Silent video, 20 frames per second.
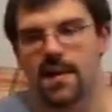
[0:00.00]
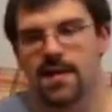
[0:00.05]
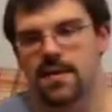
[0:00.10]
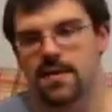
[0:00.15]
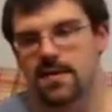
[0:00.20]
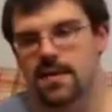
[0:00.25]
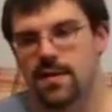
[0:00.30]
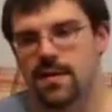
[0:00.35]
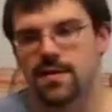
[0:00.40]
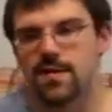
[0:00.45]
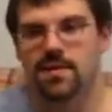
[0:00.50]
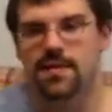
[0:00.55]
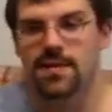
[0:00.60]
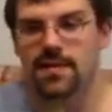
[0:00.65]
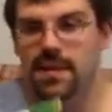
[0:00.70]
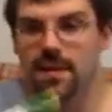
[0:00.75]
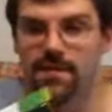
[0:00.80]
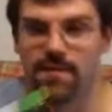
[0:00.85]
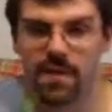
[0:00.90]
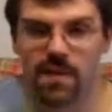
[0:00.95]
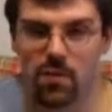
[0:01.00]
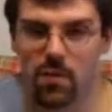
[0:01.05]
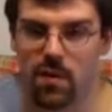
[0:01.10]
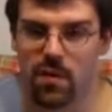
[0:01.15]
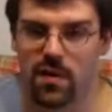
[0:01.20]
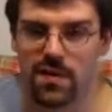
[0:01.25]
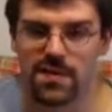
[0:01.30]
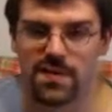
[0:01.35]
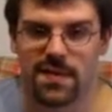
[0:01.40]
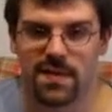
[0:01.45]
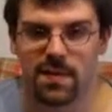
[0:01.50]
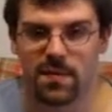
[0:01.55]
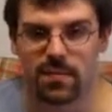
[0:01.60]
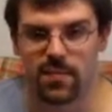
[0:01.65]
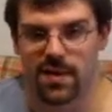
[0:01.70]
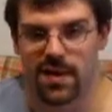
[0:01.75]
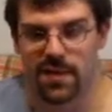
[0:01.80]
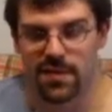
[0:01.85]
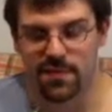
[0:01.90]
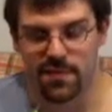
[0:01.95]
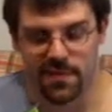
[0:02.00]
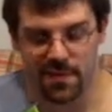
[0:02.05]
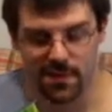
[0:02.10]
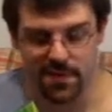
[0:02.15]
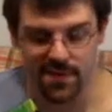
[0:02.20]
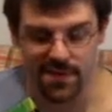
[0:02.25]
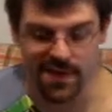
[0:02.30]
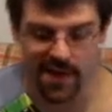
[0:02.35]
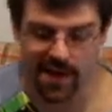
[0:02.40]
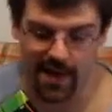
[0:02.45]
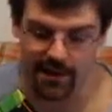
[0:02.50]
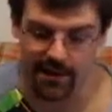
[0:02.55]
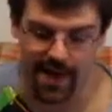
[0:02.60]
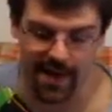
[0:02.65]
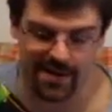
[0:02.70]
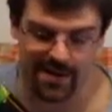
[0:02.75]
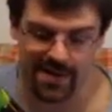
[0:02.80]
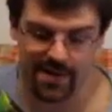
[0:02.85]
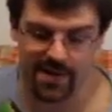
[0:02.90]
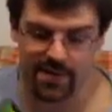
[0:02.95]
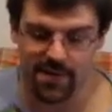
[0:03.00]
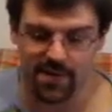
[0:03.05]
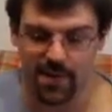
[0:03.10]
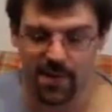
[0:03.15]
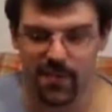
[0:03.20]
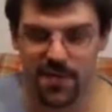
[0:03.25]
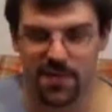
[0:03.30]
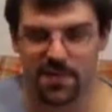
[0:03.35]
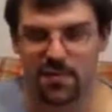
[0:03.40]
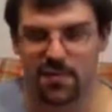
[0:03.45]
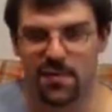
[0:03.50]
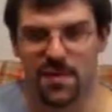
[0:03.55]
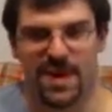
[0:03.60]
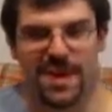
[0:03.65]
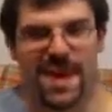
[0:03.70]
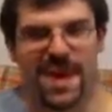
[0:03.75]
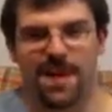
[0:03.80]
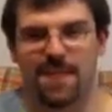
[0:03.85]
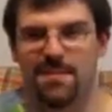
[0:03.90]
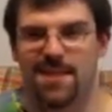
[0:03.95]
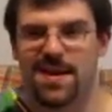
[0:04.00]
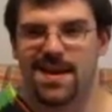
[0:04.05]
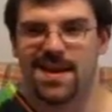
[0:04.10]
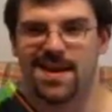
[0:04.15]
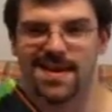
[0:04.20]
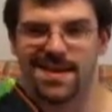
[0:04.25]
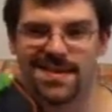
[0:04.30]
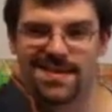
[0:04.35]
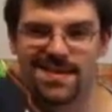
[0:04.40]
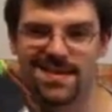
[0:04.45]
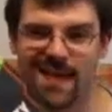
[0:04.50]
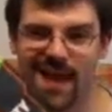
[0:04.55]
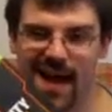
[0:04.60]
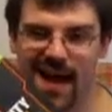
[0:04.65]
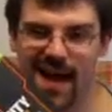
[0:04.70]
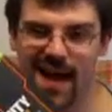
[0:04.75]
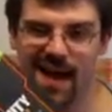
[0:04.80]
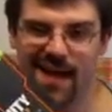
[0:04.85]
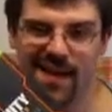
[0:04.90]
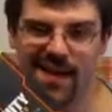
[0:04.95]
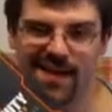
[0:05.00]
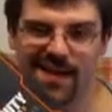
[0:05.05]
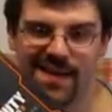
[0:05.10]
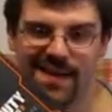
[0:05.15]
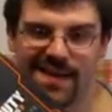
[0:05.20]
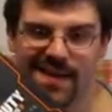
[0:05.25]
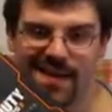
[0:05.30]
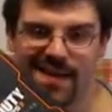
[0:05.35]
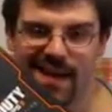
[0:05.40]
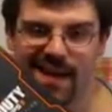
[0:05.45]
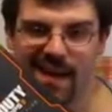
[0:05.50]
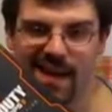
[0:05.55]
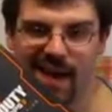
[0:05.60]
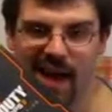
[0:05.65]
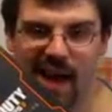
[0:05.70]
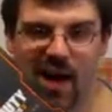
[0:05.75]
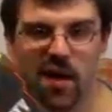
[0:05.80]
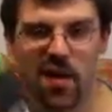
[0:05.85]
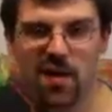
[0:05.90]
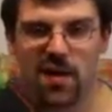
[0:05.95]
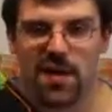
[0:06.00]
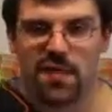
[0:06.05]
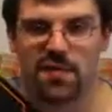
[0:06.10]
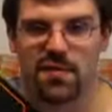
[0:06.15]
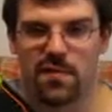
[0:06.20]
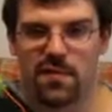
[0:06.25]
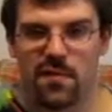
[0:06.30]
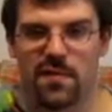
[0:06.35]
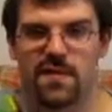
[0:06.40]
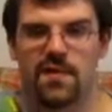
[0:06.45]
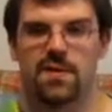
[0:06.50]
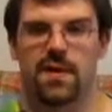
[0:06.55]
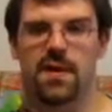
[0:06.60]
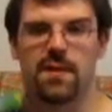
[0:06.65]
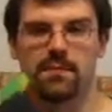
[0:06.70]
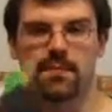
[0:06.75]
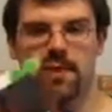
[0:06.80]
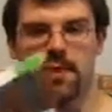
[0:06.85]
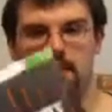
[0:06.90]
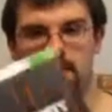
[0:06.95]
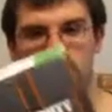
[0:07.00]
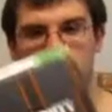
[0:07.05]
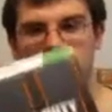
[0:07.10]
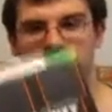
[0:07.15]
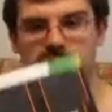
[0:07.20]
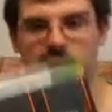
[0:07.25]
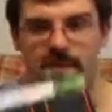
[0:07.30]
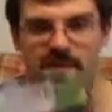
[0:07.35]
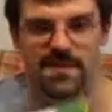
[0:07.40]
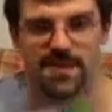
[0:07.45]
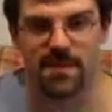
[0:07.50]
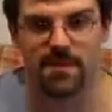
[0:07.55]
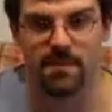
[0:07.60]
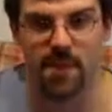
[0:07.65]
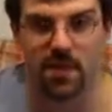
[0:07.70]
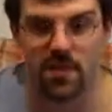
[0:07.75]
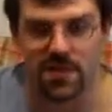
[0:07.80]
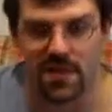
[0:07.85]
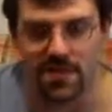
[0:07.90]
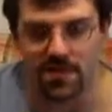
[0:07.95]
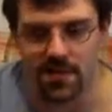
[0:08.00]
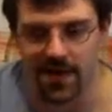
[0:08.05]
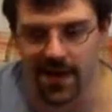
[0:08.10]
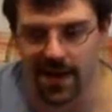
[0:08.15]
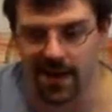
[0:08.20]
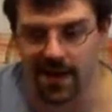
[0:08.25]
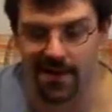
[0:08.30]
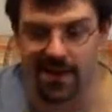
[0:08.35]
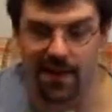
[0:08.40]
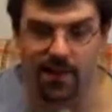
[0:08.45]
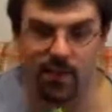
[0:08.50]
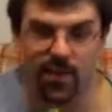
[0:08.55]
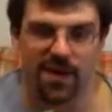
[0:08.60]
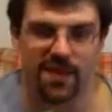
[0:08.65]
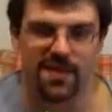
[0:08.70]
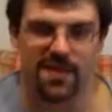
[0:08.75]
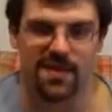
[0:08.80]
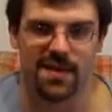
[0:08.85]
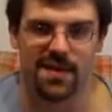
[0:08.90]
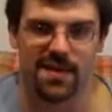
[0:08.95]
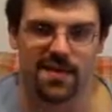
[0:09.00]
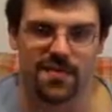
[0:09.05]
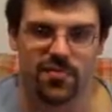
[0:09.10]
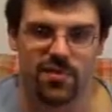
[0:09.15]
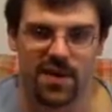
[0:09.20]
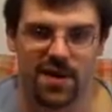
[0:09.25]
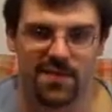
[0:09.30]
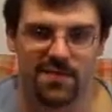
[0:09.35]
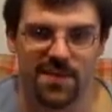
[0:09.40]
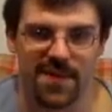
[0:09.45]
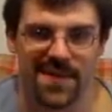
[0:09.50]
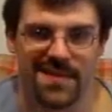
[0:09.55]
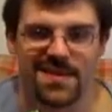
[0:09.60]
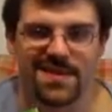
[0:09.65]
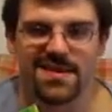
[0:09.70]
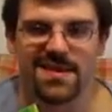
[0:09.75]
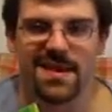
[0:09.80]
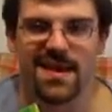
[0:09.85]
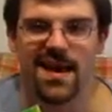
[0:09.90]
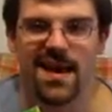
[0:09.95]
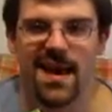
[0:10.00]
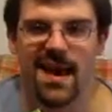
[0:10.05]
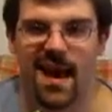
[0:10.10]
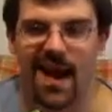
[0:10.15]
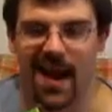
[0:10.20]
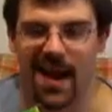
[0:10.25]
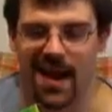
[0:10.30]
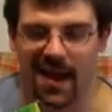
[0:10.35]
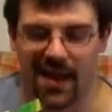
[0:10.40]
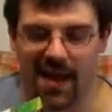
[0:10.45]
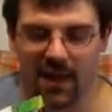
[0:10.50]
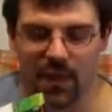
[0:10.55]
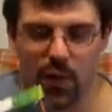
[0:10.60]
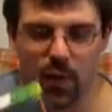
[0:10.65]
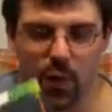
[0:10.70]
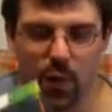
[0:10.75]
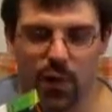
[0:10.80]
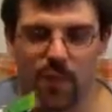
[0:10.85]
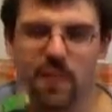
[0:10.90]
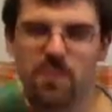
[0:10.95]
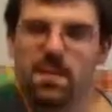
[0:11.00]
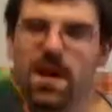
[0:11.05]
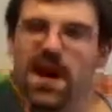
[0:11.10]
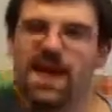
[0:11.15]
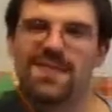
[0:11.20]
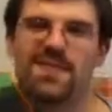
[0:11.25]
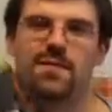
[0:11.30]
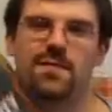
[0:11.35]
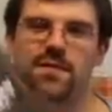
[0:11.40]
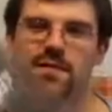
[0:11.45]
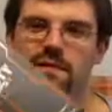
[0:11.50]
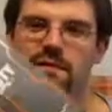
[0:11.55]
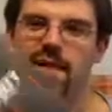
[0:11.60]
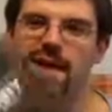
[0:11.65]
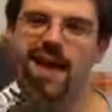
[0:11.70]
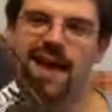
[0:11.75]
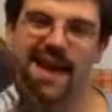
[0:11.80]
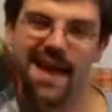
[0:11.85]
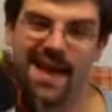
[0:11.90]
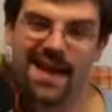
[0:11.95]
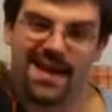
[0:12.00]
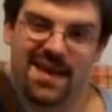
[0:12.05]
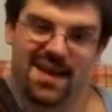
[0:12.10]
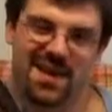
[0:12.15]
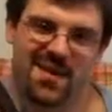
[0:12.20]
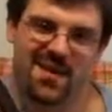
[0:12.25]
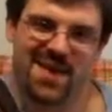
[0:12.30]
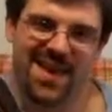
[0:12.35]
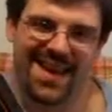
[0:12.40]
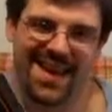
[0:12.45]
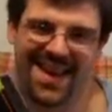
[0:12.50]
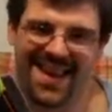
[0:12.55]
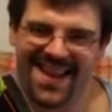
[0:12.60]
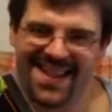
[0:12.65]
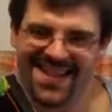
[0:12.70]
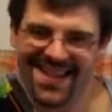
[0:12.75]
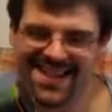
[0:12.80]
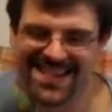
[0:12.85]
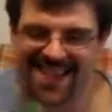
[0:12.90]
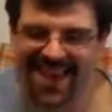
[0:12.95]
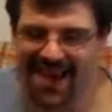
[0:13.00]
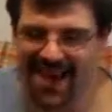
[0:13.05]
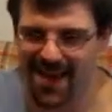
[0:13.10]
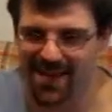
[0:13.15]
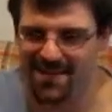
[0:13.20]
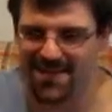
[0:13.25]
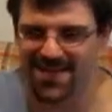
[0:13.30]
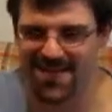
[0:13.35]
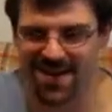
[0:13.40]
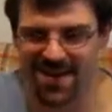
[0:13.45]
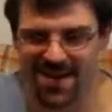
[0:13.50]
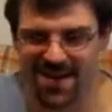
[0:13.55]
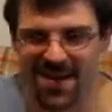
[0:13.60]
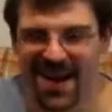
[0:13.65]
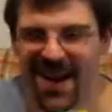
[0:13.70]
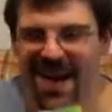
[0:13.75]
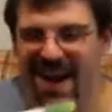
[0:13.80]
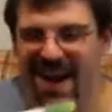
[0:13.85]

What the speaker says: So it definitely warrants other playthroughs. I definitely have to play through it again because I hurried through it so I can play with my friends on multiplayer, and I wanted the achievements. And I got the worst possible fucking ending you can get in this game, so